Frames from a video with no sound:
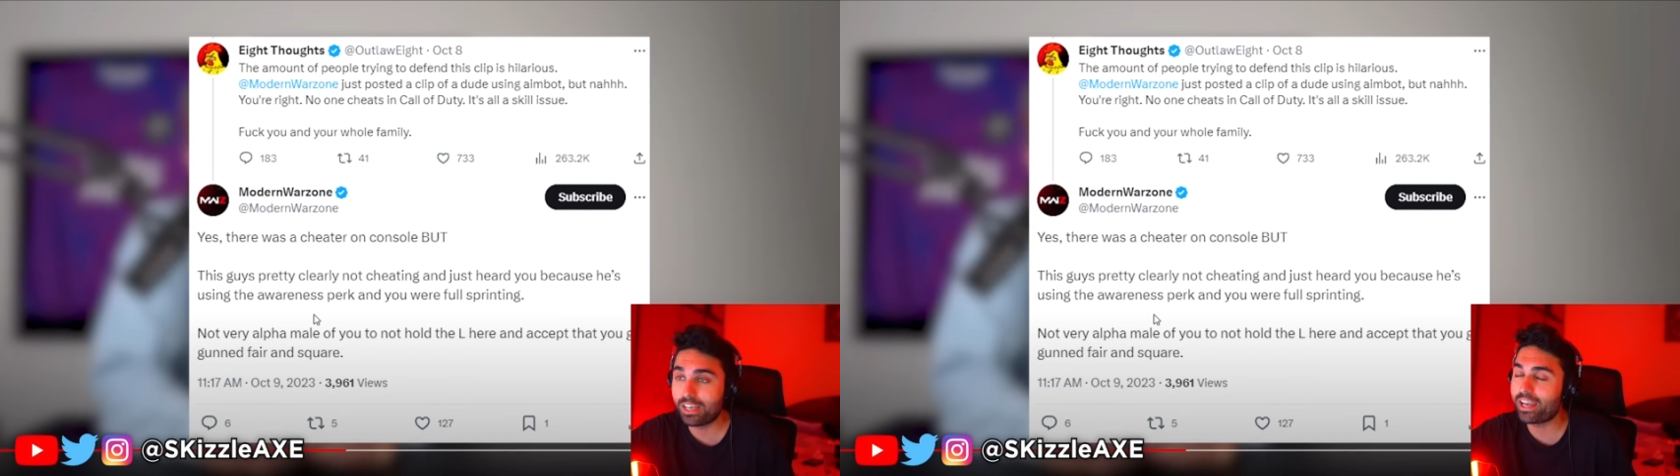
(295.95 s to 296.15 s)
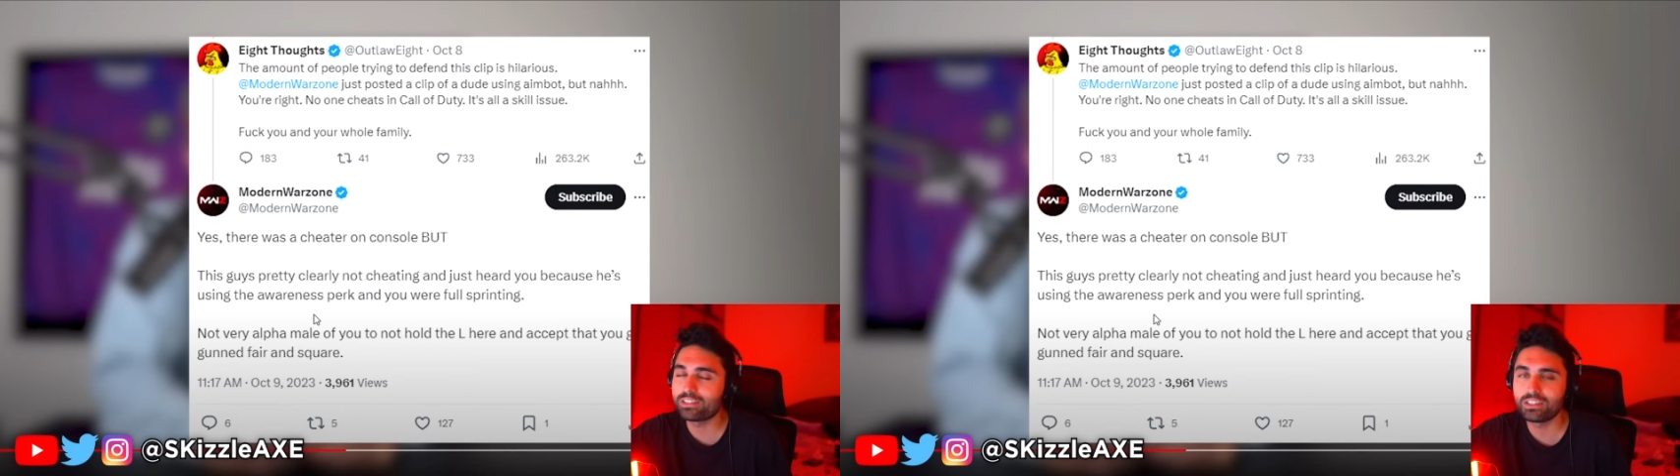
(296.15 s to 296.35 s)

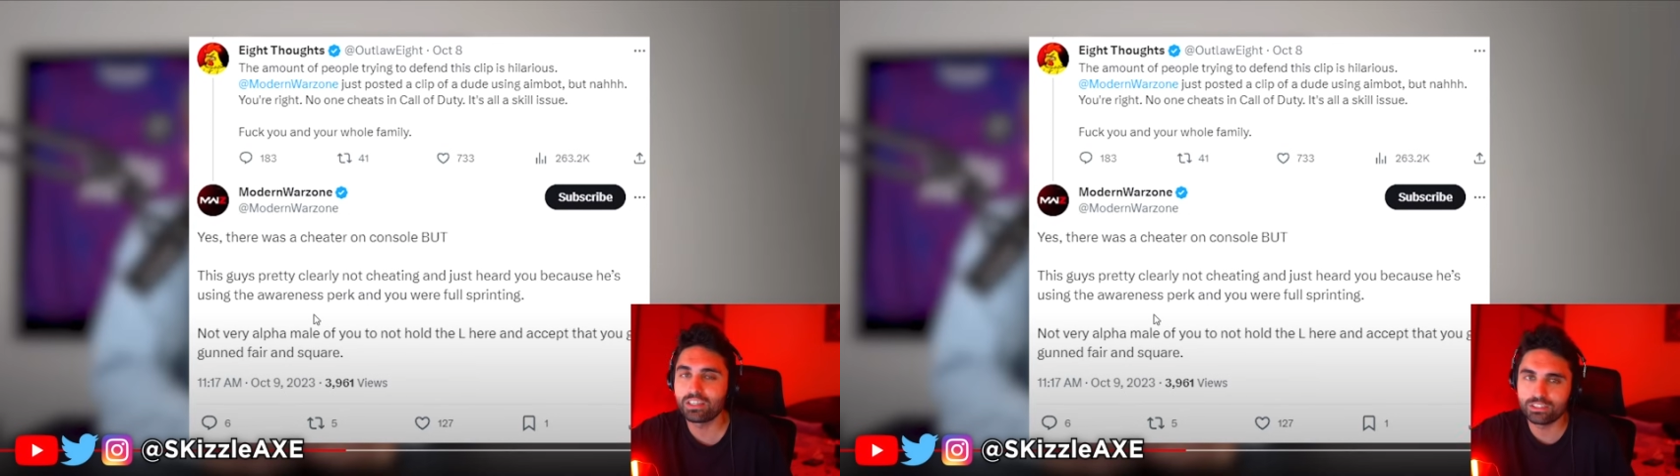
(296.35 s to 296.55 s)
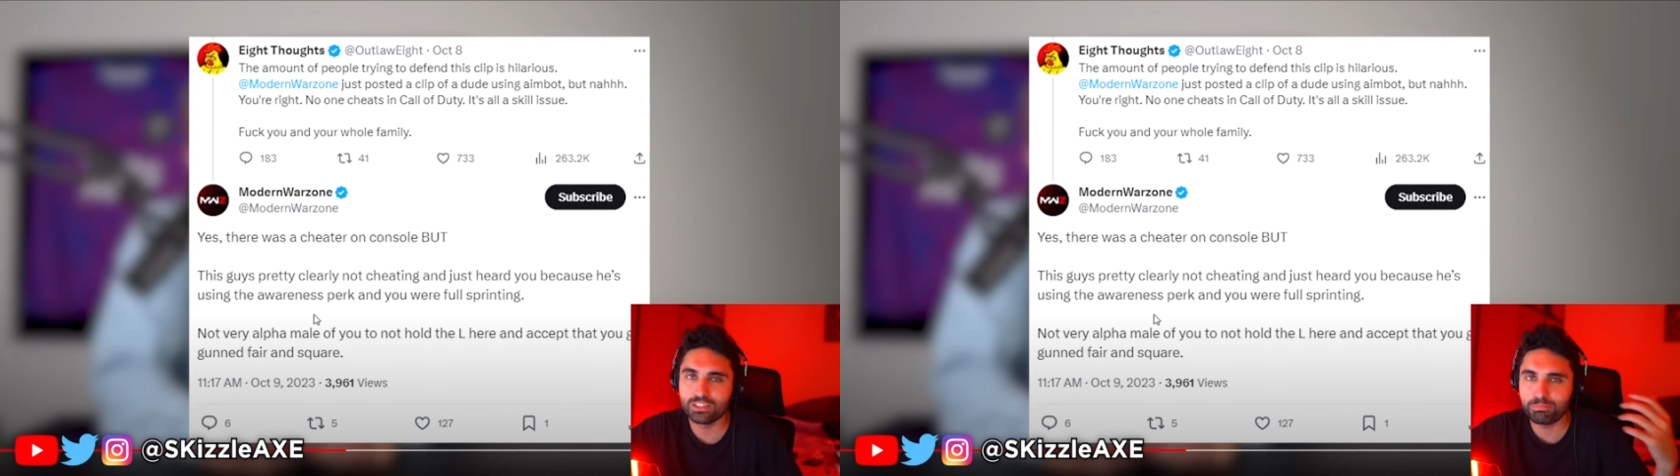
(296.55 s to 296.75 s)
Yeah, I
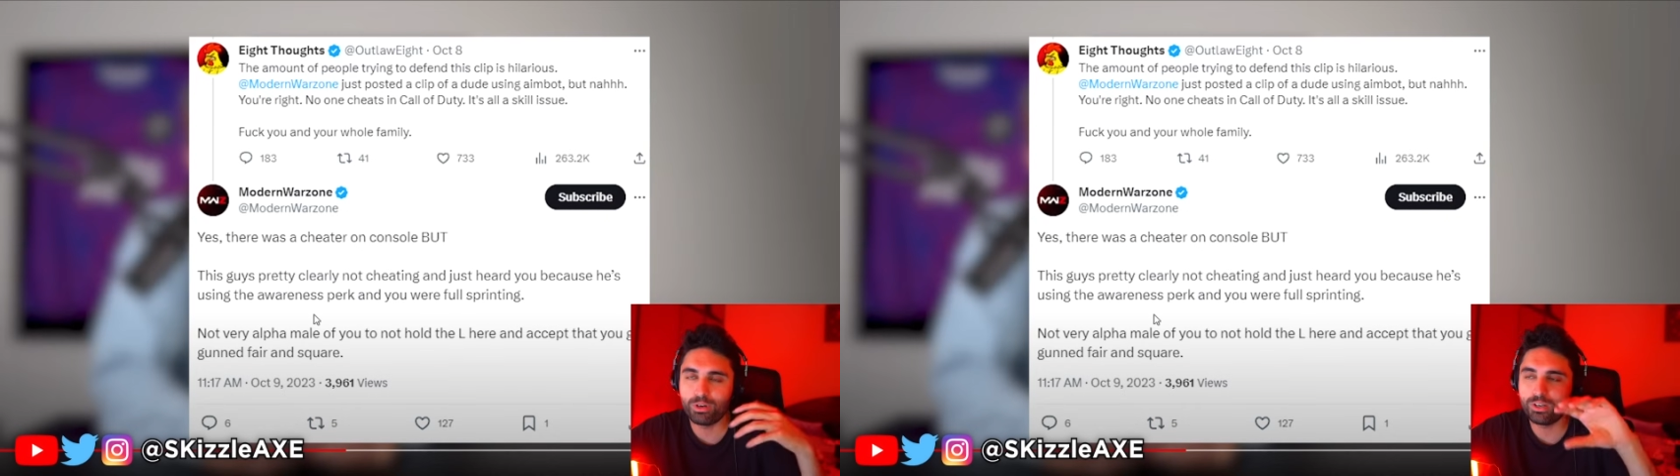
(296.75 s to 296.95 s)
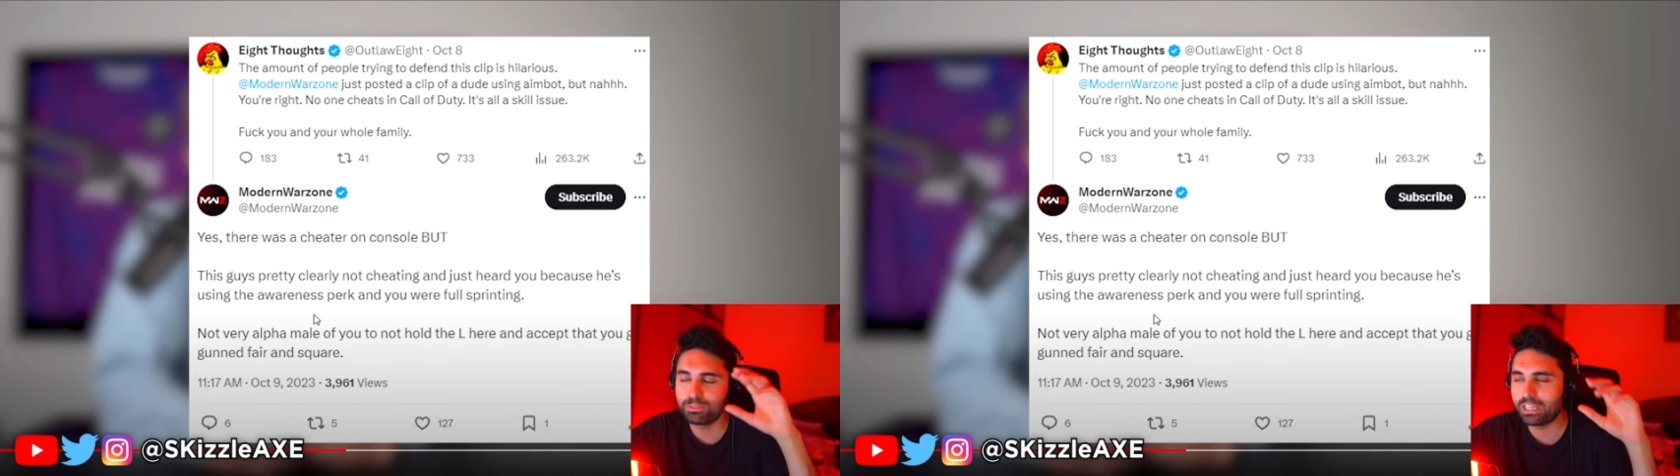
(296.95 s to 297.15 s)
think he did
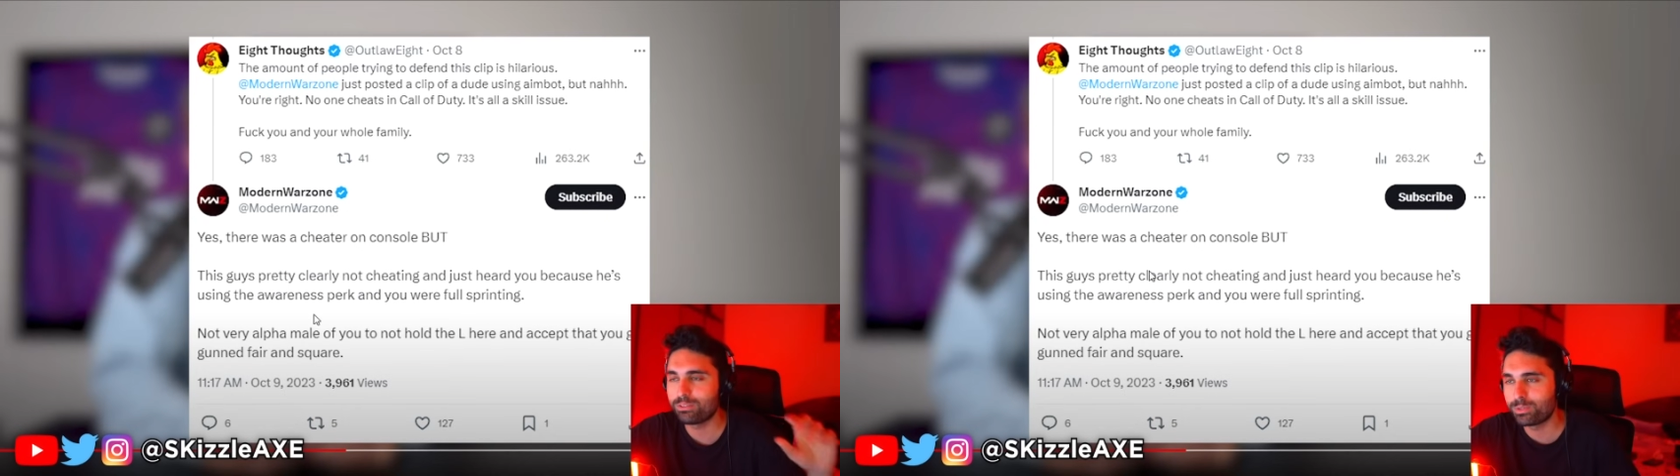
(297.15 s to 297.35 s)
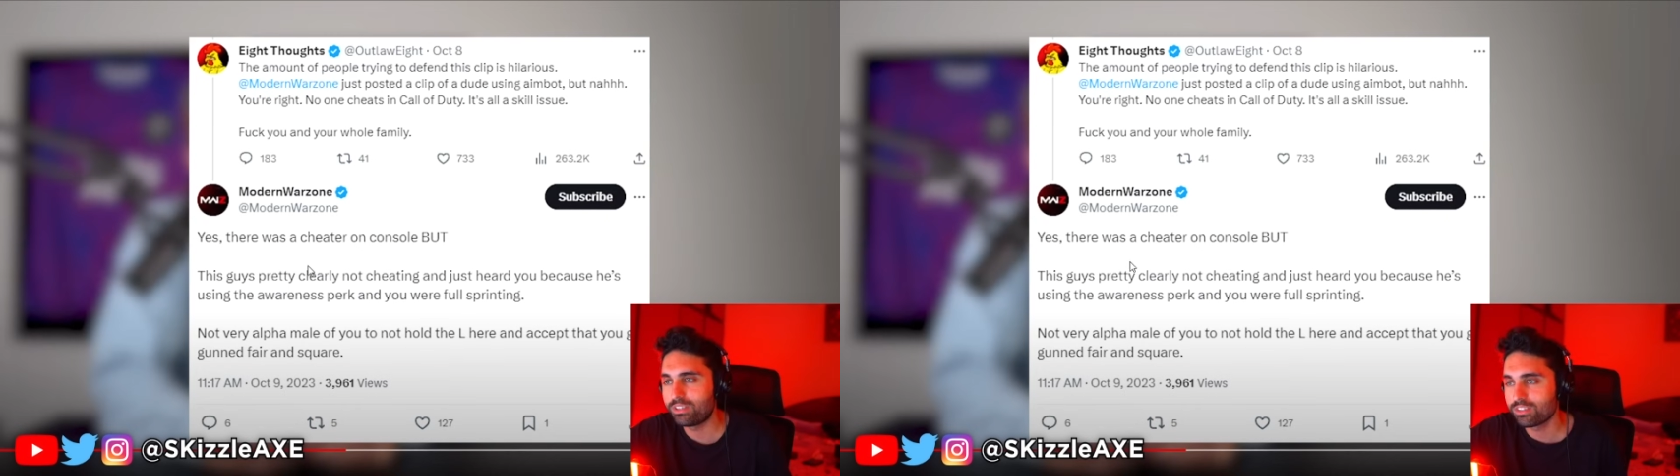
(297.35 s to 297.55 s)
pop that
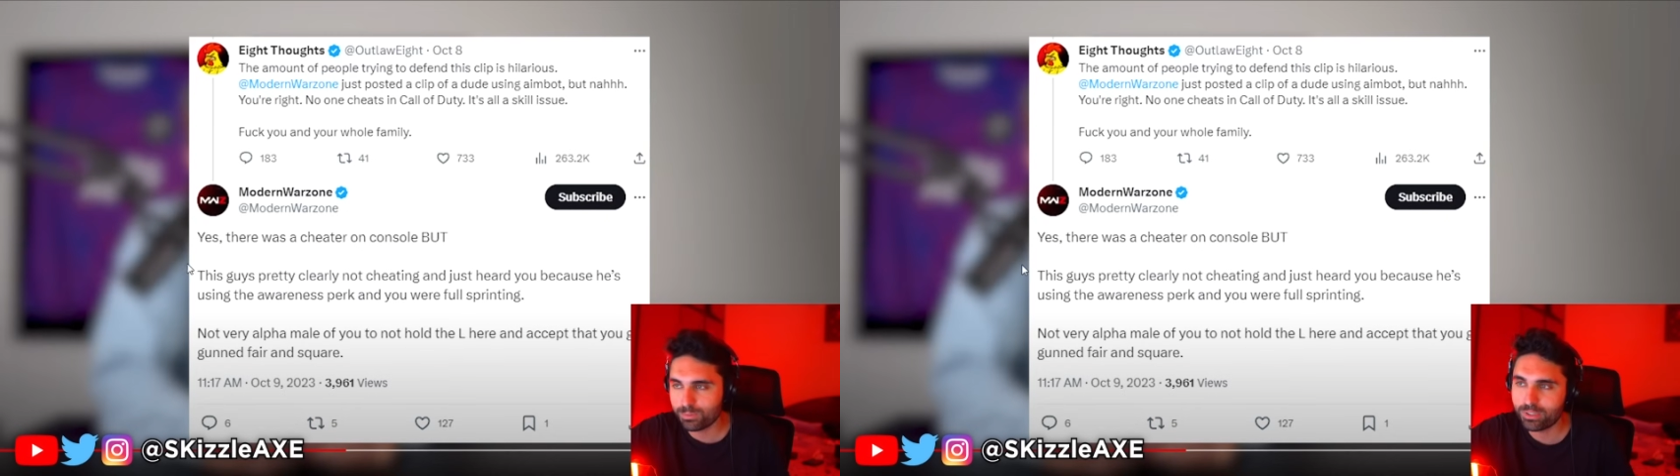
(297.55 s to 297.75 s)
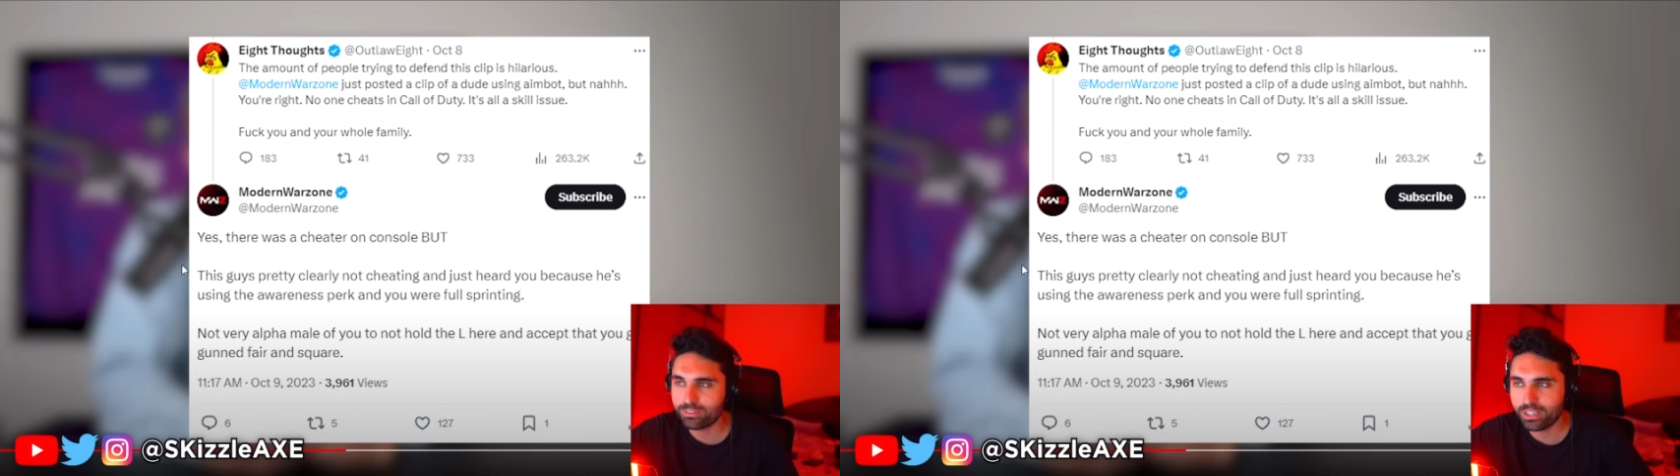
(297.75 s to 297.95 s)

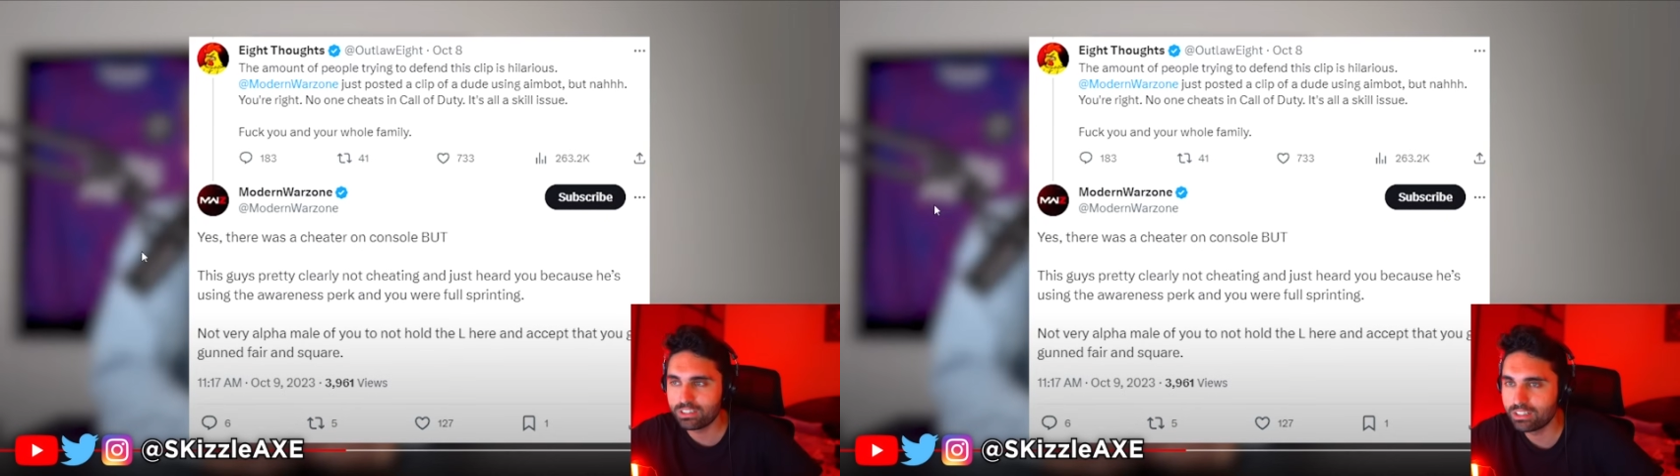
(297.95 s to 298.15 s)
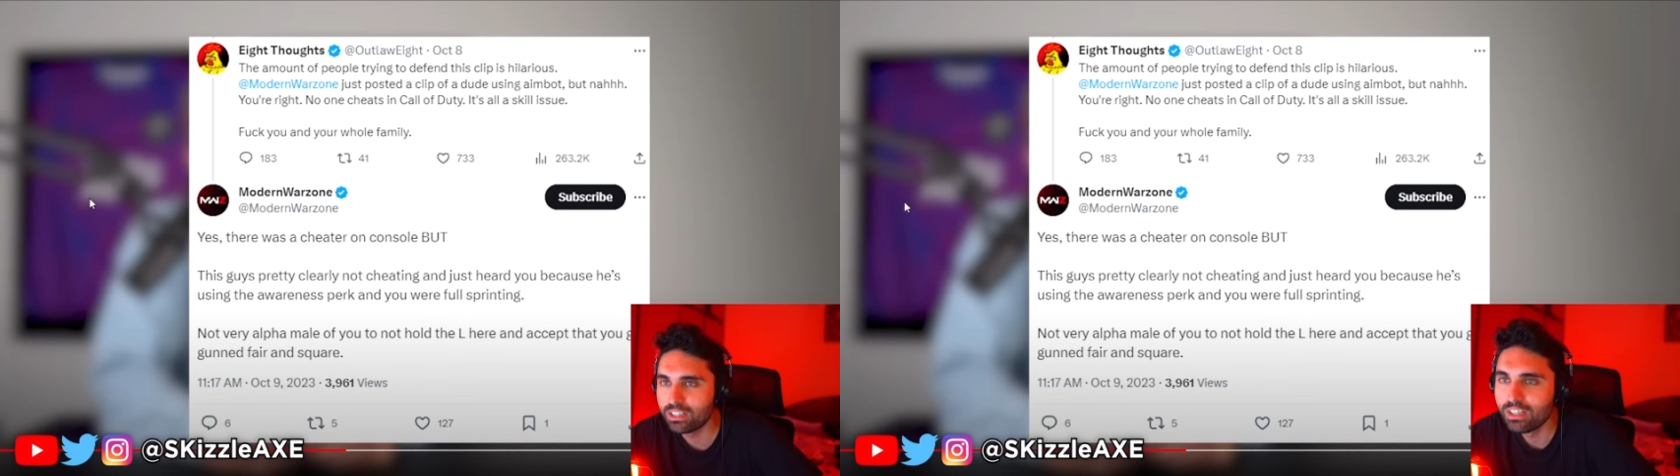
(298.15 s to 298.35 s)
awareness perk
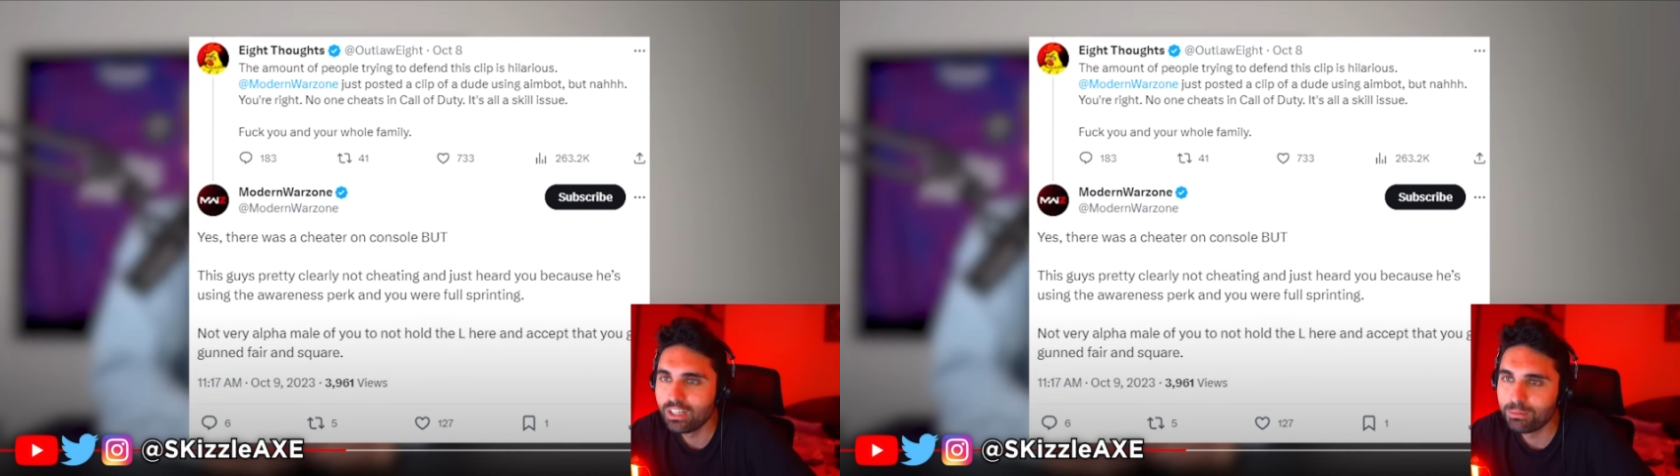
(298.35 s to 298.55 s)
right there.